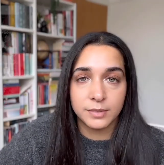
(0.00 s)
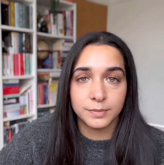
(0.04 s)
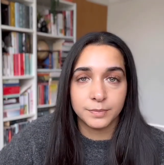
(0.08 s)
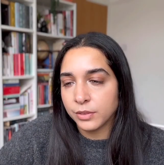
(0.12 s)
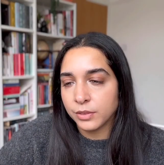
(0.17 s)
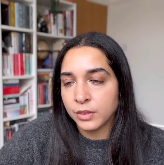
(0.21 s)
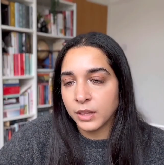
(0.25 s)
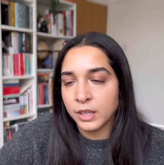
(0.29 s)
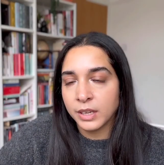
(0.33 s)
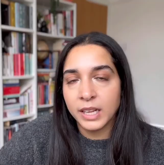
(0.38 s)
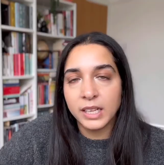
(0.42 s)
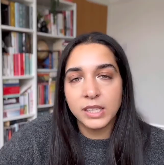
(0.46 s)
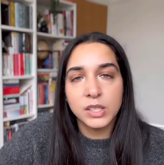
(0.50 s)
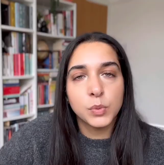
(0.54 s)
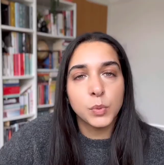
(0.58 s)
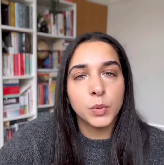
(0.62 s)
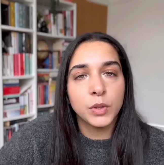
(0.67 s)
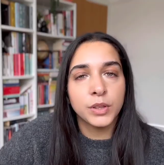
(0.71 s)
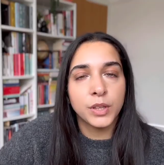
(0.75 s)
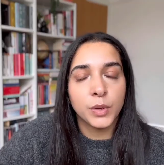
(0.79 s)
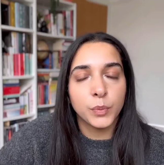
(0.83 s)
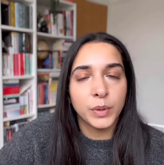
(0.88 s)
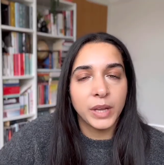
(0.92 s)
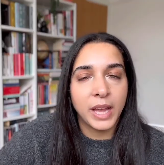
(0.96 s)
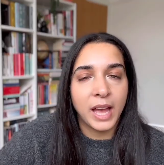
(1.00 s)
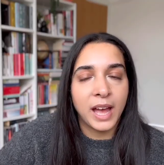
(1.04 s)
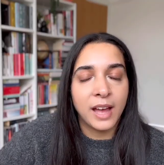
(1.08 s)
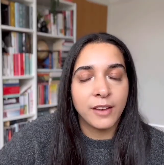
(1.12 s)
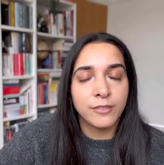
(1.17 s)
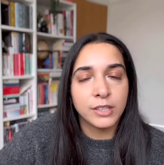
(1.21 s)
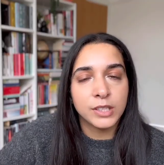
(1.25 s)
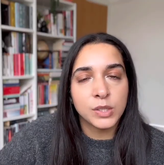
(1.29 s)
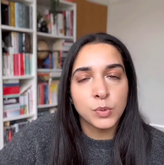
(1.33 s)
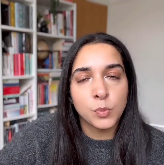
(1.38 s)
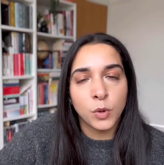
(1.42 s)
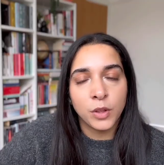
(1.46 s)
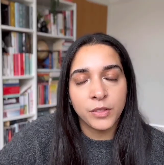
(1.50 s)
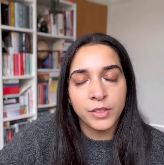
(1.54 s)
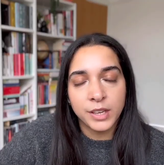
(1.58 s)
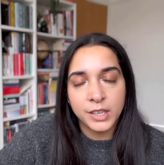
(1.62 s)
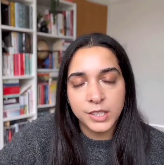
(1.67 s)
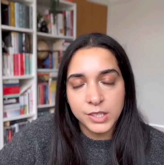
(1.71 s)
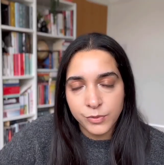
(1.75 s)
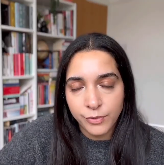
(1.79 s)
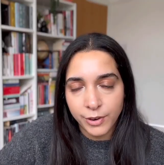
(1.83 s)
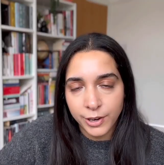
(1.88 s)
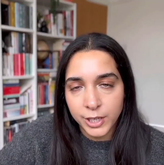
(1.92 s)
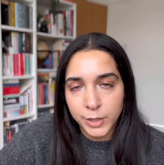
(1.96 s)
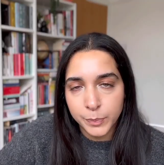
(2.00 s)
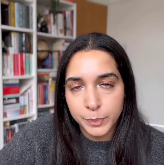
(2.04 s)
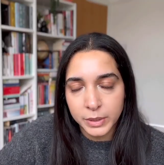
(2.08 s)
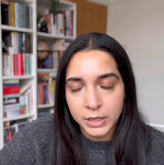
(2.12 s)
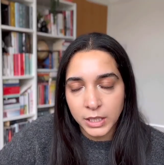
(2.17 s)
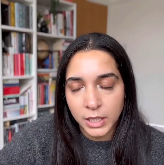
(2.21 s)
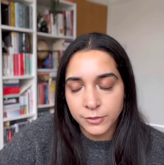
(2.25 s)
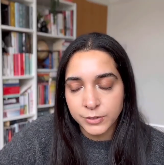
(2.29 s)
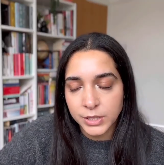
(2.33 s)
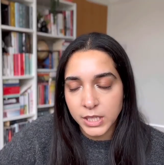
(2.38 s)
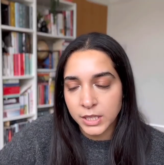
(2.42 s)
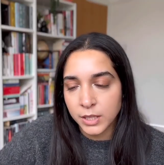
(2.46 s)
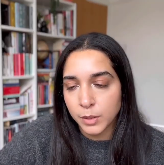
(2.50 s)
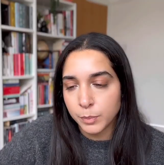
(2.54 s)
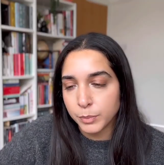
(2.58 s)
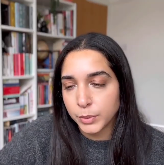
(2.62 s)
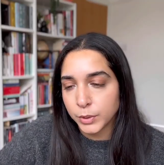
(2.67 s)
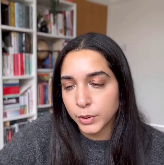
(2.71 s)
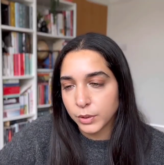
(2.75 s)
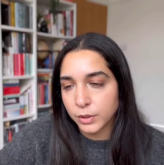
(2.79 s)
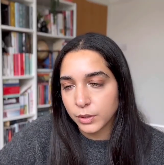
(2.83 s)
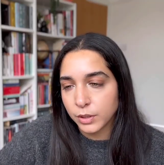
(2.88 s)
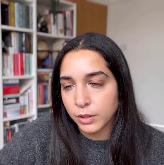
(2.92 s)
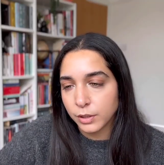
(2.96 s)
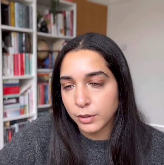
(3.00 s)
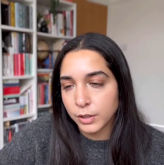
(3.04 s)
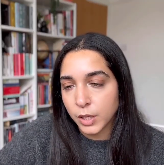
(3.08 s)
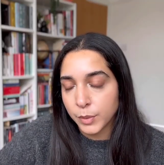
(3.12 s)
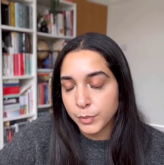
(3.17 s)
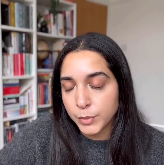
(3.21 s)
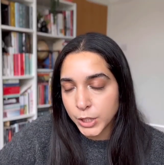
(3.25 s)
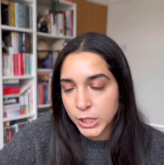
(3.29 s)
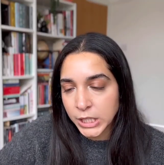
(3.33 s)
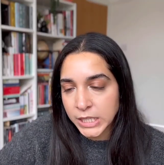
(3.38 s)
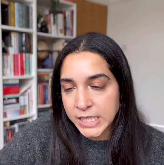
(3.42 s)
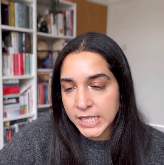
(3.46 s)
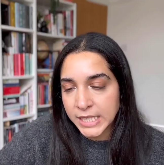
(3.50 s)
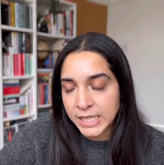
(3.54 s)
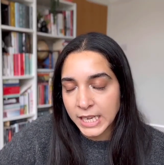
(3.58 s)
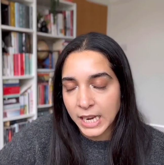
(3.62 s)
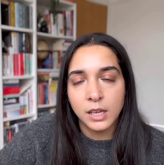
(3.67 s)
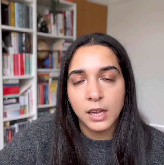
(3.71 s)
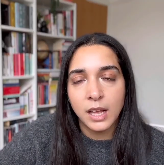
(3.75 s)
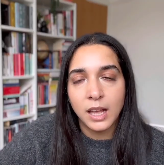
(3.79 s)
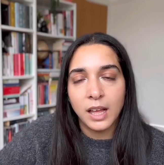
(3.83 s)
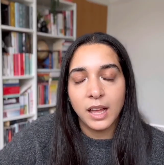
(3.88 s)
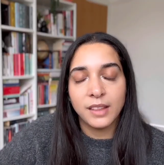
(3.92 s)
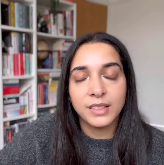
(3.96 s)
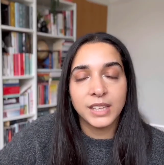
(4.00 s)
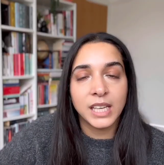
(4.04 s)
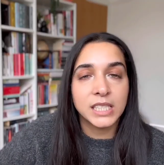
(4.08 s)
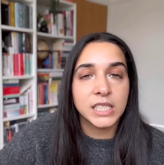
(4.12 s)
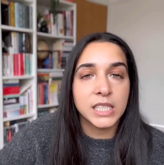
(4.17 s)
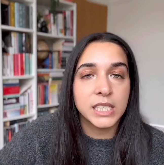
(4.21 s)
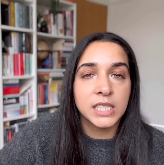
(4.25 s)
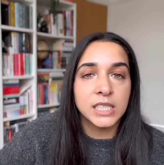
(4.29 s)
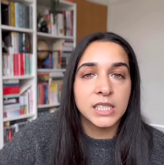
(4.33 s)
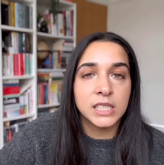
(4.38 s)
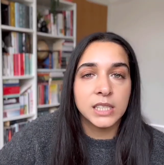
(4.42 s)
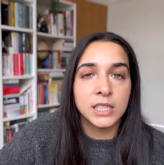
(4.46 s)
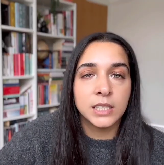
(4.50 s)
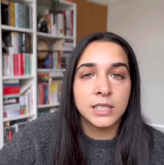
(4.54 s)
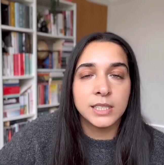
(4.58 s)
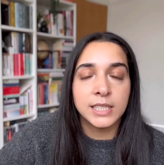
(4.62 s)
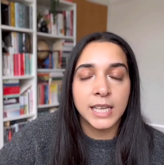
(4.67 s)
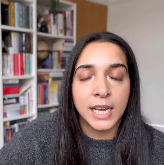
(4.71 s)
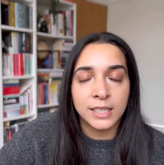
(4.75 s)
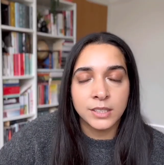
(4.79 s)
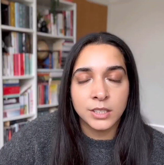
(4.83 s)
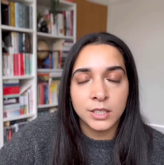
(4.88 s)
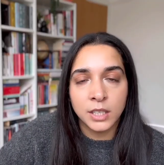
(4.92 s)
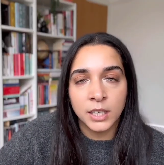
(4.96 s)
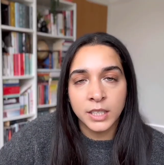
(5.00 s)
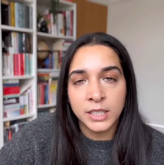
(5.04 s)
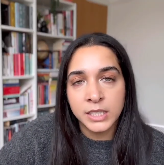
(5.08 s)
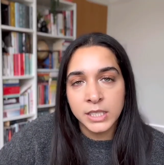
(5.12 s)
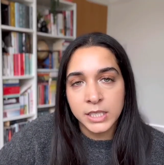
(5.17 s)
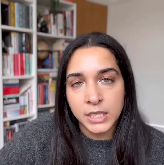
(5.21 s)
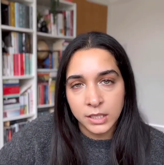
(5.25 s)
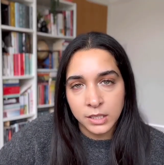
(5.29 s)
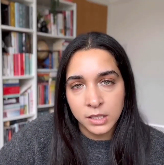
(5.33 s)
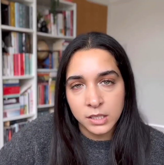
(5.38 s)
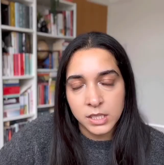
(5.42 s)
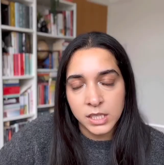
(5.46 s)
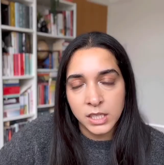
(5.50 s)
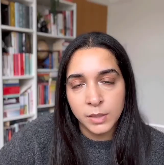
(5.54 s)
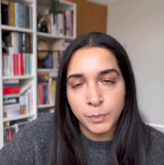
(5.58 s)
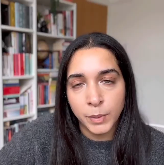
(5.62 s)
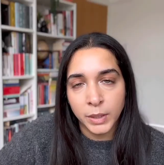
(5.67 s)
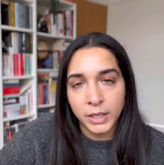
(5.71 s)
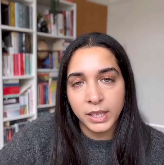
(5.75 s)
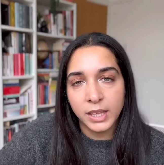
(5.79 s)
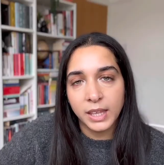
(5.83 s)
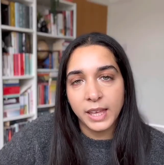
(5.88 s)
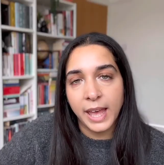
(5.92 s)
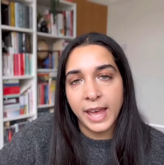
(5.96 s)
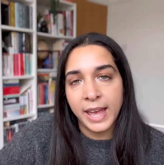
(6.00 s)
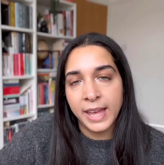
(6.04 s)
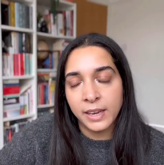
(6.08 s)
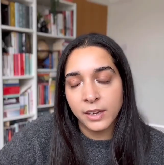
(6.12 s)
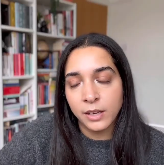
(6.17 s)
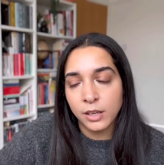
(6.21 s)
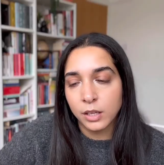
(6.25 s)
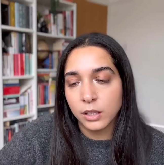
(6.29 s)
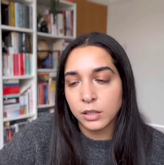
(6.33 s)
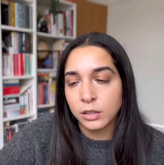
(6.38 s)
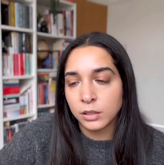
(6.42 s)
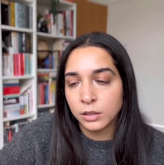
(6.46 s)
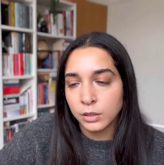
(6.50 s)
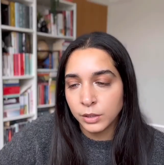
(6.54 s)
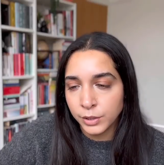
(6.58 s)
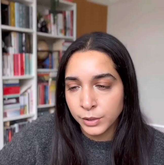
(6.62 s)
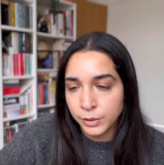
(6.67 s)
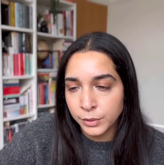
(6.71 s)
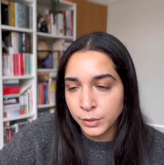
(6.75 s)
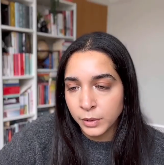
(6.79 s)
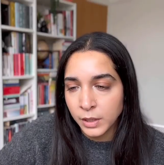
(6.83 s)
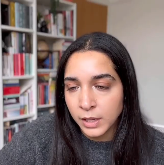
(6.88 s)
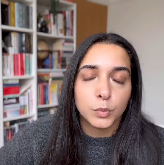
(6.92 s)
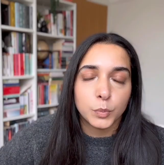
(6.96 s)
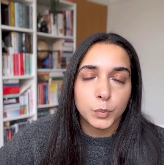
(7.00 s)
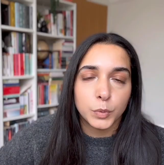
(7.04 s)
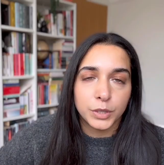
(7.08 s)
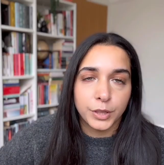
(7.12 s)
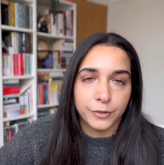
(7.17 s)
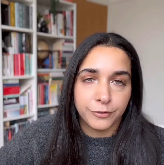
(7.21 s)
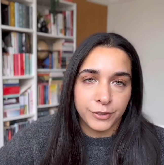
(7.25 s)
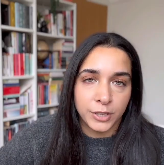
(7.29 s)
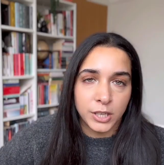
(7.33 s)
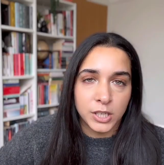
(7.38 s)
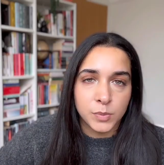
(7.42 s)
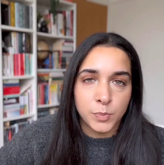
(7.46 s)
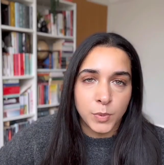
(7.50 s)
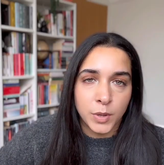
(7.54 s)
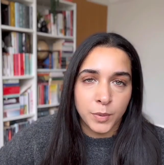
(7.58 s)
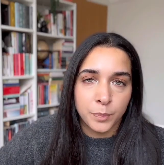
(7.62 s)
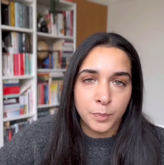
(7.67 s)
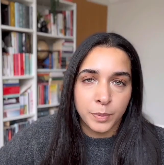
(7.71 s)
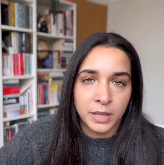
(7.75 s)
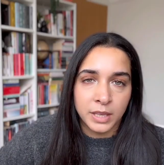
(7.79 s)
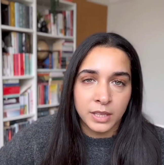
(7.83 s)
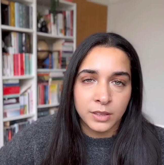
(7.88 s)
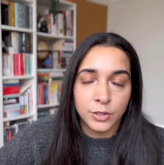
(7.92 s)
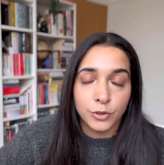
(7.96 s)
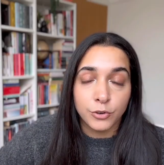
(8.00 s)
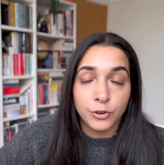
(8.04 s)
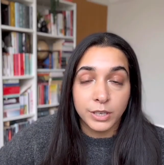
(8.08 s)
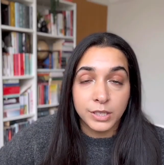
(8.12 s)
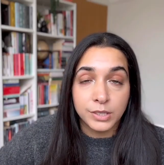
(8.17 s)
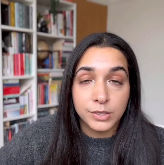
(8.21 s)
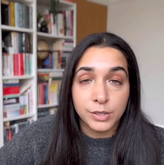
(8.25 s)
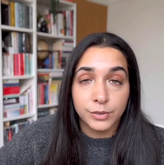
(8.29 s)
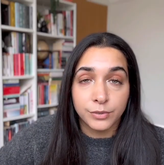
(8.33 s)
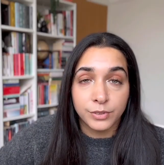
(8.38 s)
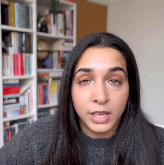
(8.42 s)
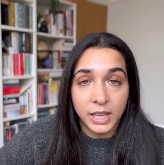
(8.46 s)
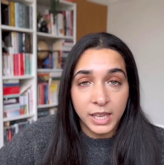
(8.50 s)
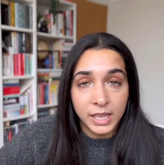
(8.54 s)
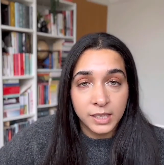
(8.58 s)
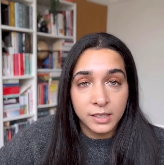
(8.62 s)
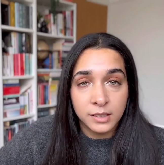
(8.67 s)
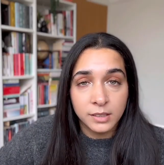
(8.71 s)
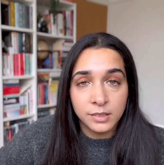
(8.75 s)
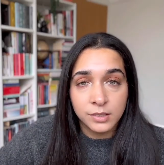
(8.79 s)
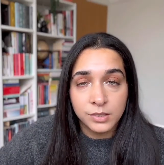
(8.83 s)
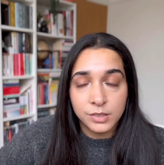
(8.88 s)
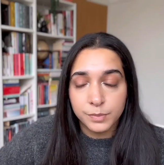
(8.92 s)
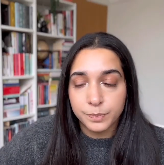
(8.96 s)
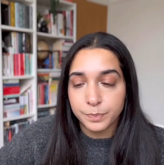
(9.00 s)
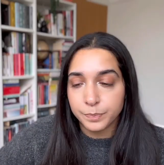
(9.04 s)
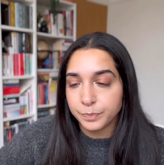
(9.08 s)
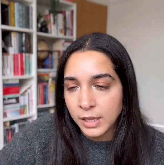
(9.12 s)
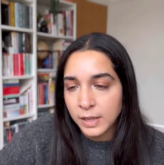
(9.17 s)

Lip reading: The next one that we have is one that is very beloved in the book community, and that is the Dangaline Dynasty by Ken Liu, with the first book being The Grace of Kings.